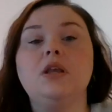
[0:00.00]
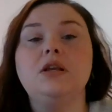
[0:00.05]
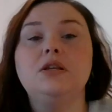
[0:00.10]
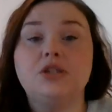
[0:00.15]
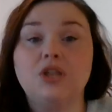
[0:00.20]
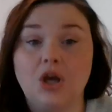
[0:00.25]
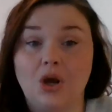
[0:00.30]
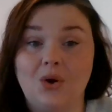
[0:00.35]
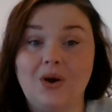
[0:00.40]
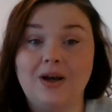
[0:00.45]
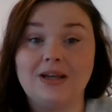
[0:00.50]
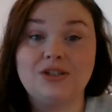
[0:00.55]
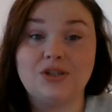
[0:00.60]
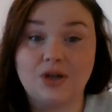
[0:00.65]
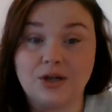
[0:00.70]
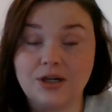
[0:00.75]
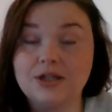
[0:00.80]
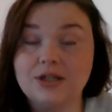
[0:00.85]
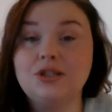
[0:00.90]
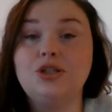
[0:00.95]
so I
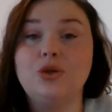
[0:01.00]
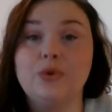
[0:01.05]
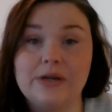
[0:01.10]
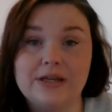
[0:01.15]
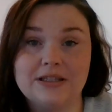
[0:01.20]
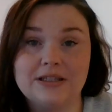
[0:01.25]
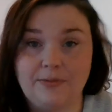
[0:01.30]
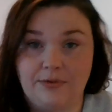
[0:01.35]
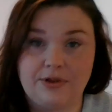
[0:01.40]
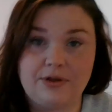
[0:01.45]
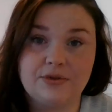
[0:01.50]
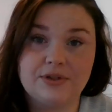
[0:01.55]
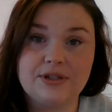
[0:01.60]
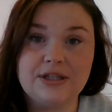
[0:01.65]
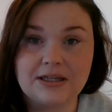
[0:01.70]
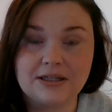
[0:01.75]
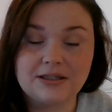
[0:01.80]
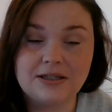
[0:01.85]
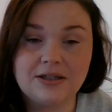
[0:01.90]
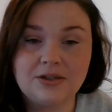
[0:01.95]
started doing some of those
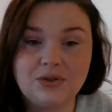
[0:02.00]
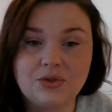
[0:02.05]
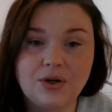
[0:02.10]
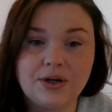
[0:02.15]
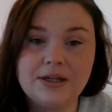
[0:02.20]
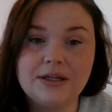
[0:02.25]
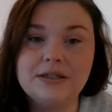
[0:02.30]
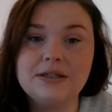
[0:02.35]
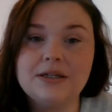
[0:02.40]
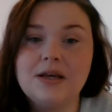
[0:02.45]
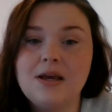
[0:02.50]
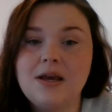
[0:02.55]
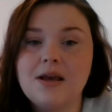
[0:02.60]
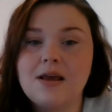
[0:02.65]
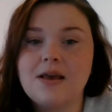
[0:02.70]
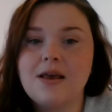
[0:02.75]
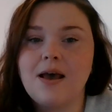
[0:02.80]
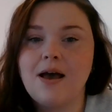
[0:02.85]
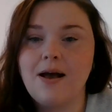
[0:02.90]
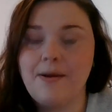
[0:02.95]
things. I started,
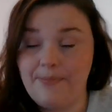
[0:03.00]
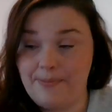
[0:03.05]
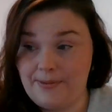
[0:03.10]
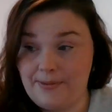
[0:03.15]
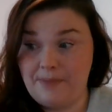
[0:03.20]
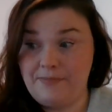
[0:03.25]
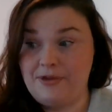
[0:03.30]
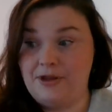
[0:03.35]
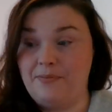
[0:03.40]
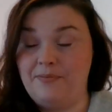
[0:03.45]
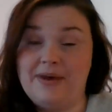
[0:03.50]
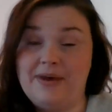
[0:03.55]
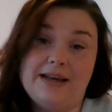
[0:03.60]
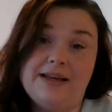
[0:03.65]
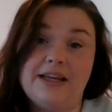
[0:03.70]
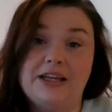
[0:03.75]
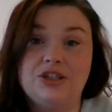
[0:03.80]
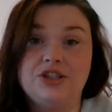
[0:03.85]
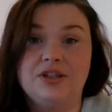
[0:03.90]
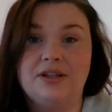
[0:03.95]
you know,
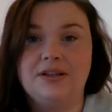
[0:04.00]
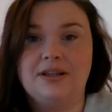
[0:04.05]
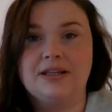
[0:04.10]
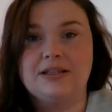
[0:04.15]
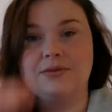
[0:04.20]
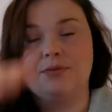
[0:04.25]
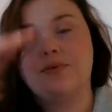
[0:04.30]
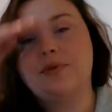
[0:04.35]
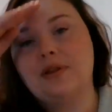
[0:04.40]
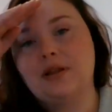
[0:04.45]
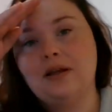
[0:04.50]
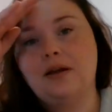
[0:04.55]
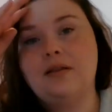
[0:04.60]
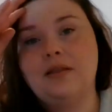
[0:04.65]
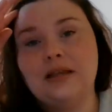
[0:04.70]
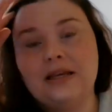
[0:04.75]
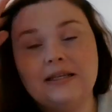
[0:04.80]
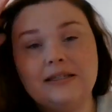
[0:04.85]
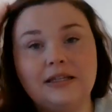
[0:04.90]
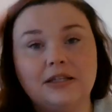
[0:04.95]
meditation and things were
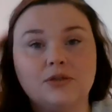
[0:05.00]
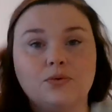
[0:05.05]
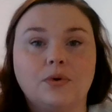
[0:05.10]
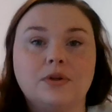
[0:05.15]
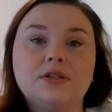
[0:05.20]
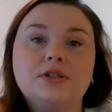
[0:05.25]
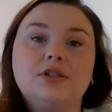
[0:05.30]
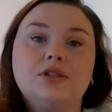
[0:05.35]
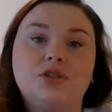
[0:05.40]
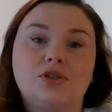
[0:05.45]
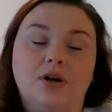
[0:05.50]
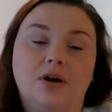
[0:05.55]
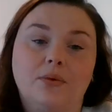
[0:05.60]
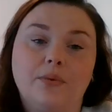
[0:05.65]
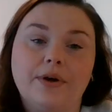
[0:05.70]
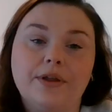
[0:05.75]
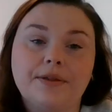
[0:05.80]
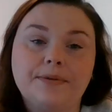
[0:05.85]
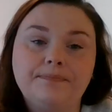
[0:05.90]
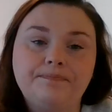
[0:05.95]
the easiest ones to start
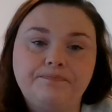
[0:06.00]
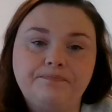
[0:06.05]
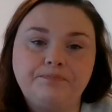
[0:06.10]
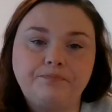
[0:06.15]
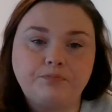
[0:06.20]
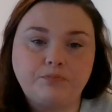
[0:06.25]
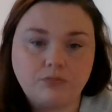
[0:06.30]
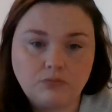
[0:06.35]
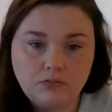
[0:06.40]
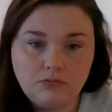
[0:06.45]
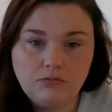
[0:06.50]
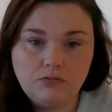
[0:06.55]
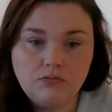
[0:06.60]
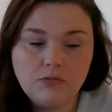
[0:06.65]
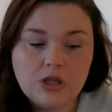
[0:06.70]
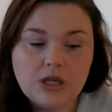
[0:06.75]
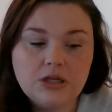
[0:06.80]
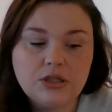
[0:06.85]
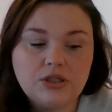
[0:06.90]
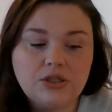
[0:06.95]

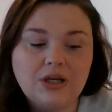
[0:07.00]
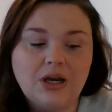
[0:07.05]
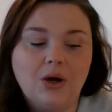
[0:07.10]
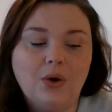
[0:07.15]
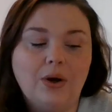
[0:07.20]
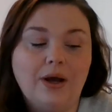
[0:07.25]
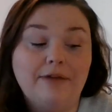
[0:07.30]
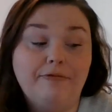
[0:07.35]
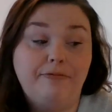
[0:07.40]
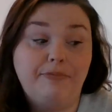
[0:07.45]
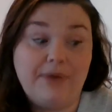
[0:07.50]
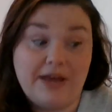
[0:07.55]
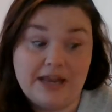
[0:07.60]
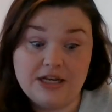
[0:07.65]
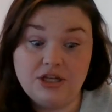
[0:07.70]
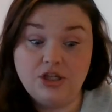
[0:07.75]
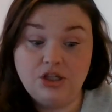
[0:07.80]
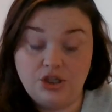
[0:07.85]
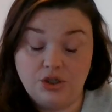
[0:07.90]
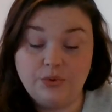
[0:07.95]
with. So I've
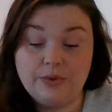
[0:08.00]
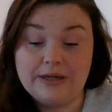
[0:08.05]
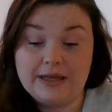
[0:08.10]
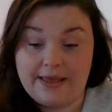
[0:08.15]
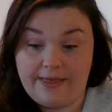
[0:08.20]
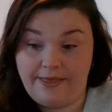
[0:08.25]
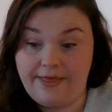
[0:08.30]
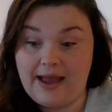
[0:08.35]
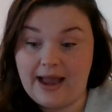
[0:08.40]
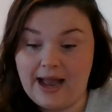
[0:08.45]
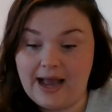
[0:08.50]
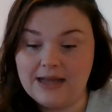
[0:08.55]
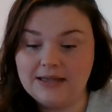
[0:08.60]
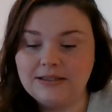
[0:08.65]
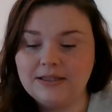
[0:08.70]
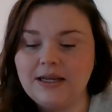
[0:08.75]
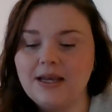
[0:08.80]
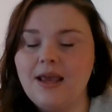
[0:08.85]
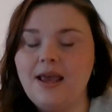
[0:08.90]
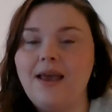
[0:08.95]
been doing that,
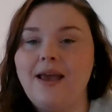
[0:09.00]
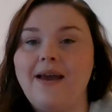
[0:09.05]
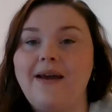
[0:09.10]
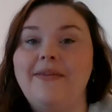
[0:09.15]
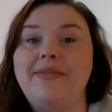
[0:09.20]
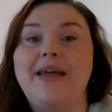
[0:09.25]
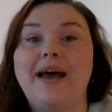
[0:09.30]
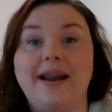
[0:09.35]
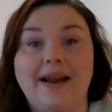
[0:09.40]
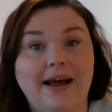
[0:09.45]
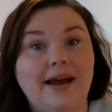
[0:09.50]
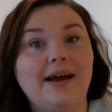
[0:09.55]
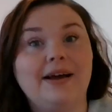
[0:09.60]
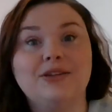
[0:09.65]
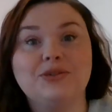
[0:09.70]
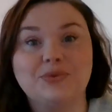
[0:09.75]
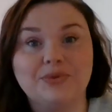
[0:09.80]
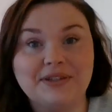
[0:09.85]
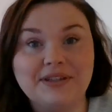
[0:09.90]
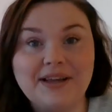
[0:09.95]
and that
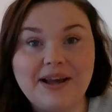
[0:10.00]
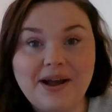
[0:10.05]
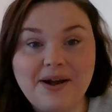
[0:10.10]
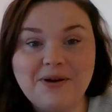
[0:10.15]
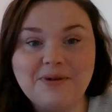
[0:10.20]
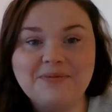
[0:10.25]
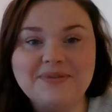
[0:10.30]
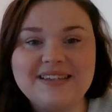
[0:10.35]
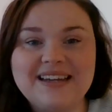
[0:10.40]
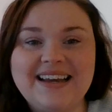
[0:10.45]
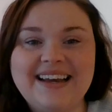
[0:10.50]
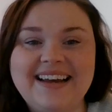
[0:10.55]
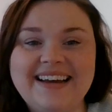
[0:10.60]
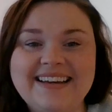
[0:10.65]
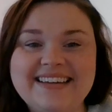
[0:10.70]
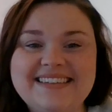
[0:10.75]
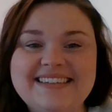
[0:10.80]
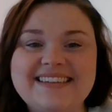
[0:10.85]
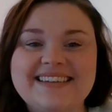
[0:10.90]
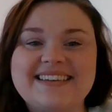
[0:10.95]
has really helped.
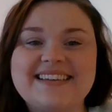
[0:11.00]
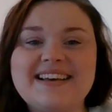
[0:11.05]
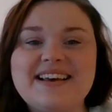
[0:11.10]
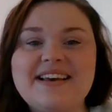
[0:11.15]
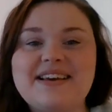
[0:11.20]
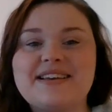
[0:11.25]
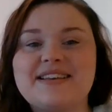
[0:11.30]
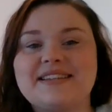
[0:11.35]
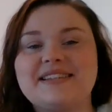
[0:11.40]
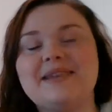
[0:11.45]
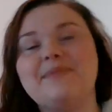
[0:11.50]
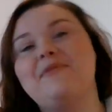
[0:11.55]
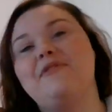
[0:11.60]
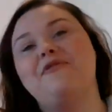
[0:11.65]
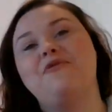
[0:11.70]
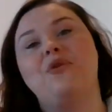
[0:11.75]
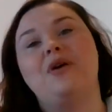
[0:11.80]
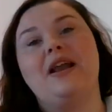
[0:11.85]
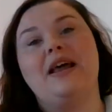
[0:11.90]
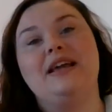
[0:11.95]
And some
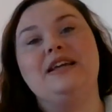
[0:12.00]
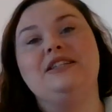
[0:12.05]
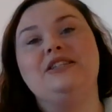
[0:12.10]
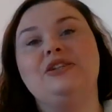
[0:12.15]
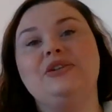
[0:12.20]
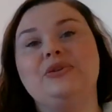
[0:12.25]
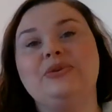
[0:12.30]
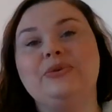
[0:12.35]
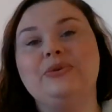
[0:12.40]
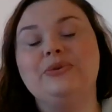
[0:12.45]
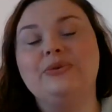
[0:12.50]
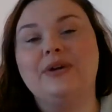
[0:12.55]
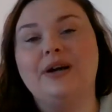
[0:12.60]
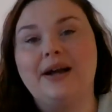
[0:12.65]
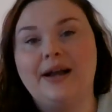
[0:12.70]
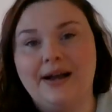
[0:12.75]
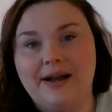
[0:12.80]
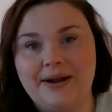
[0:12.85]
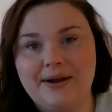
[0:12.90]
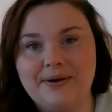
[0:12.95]
of what I do,
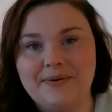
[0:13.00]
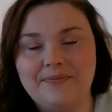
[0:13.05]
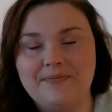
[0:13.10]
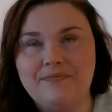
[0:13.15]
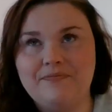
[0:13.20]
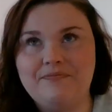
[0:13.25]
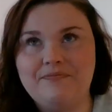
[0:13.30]
I